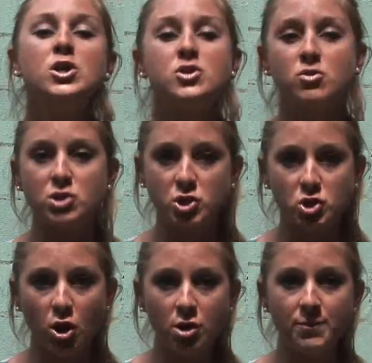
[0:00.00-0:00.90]
So to
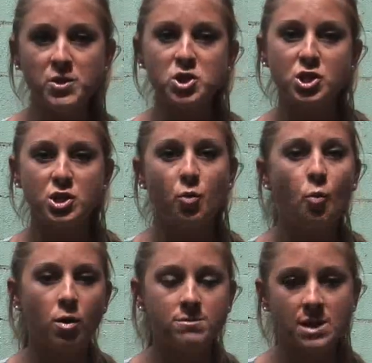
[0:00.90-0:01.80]
start, she
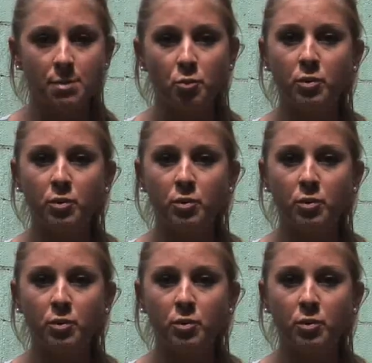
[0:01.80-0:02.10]
warms up